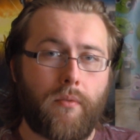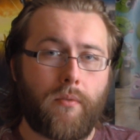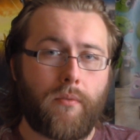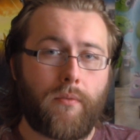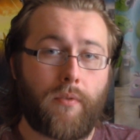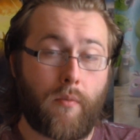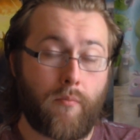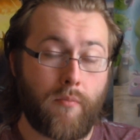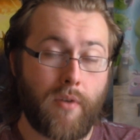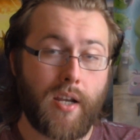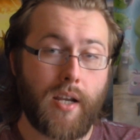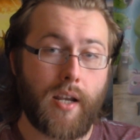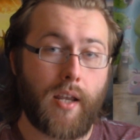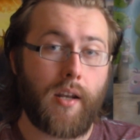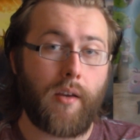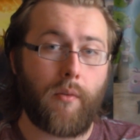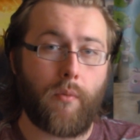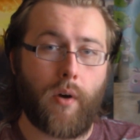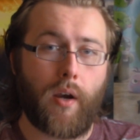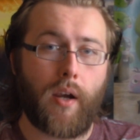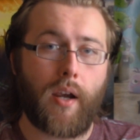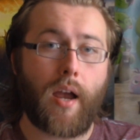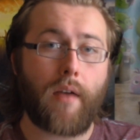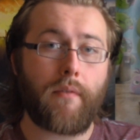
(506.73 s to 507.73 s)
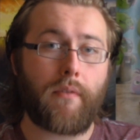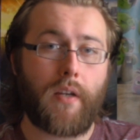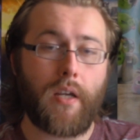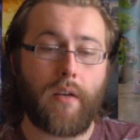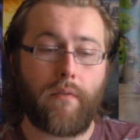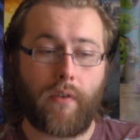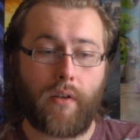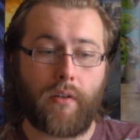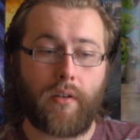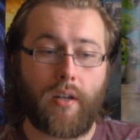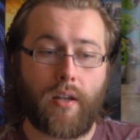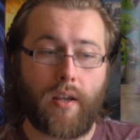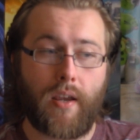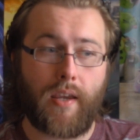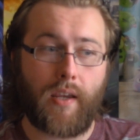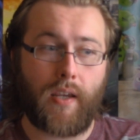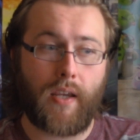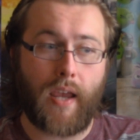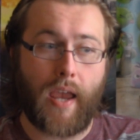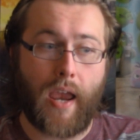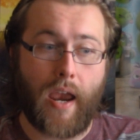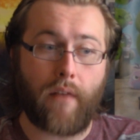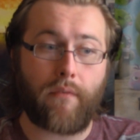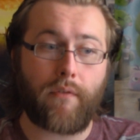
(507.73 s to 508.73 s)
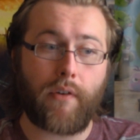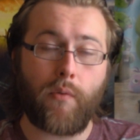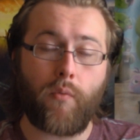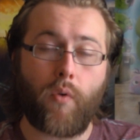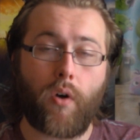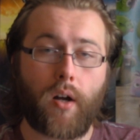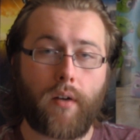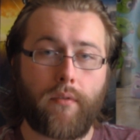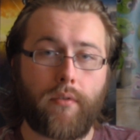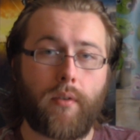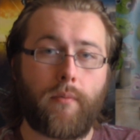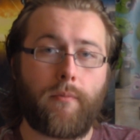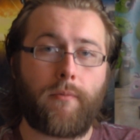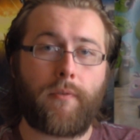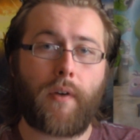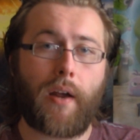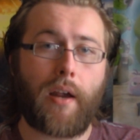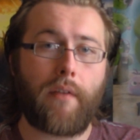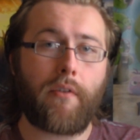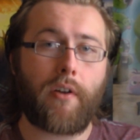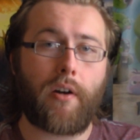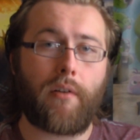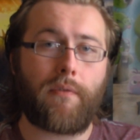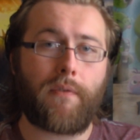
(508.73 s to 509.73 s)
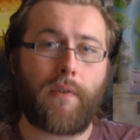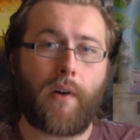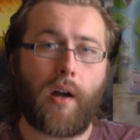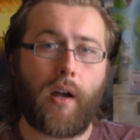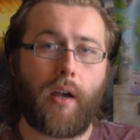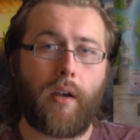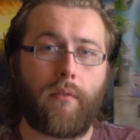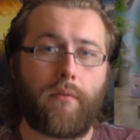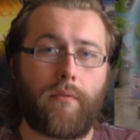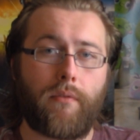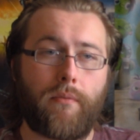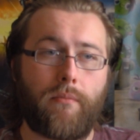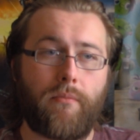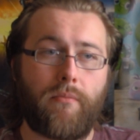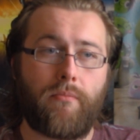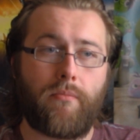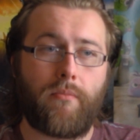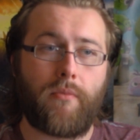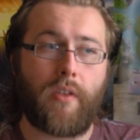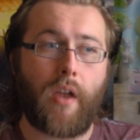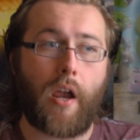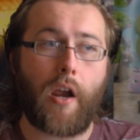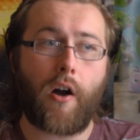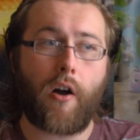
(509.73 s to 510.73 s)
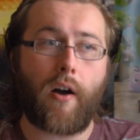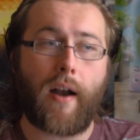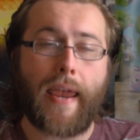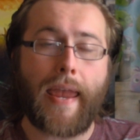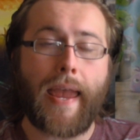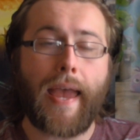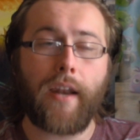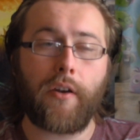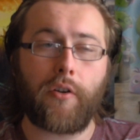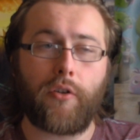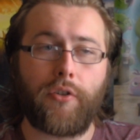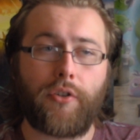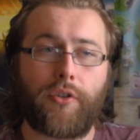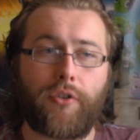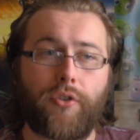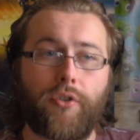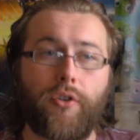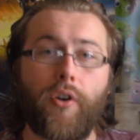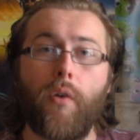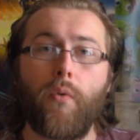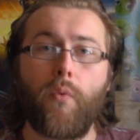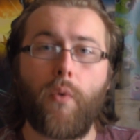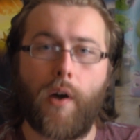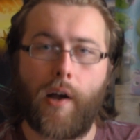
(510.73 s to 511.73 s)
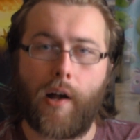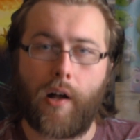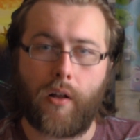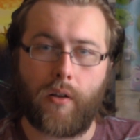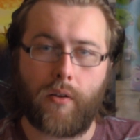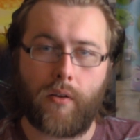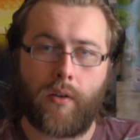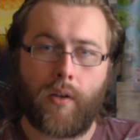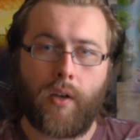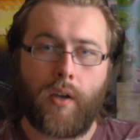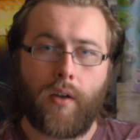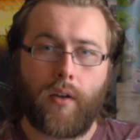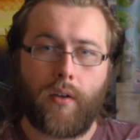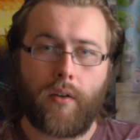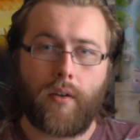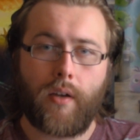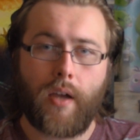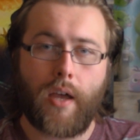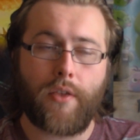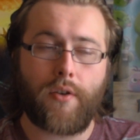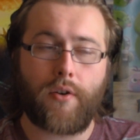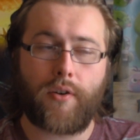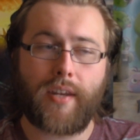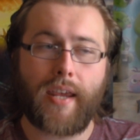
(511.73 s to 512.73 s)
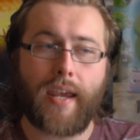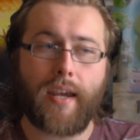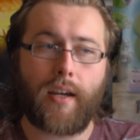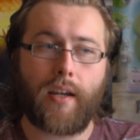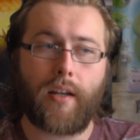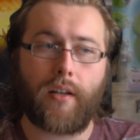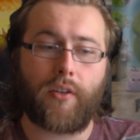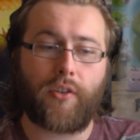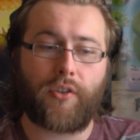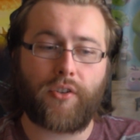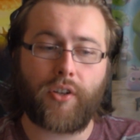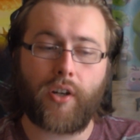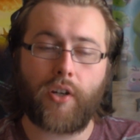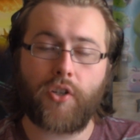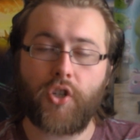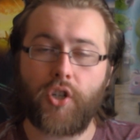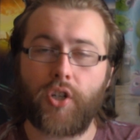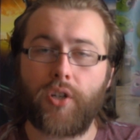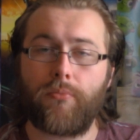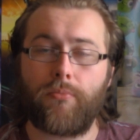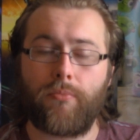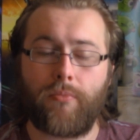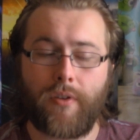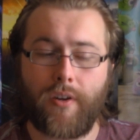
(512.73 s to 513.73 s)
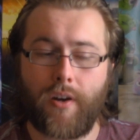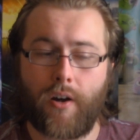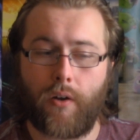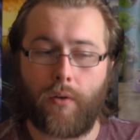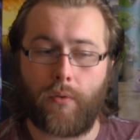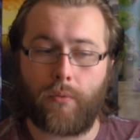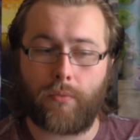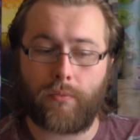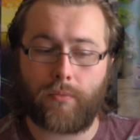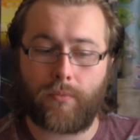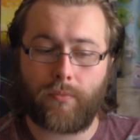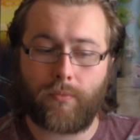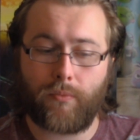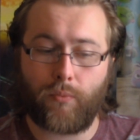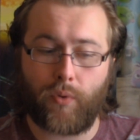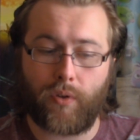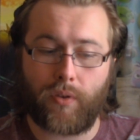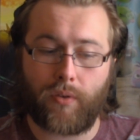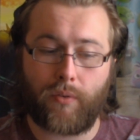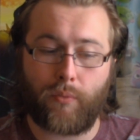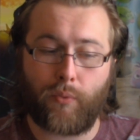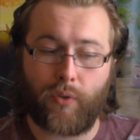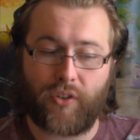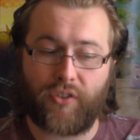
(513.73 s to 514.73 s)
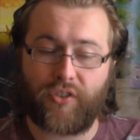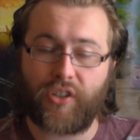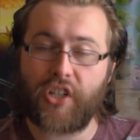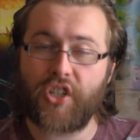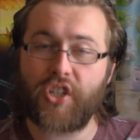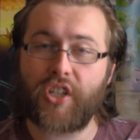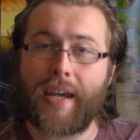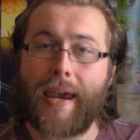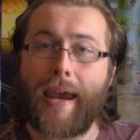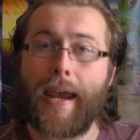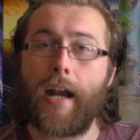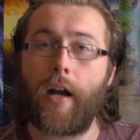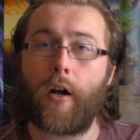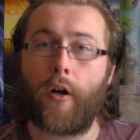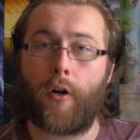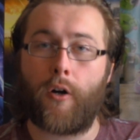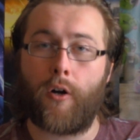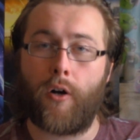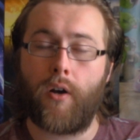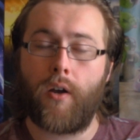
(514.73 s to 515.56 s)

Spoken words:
For me, anyway, I've given every one of them 5 out of 5. They are handled so well, and they're taken such, you know, with such care.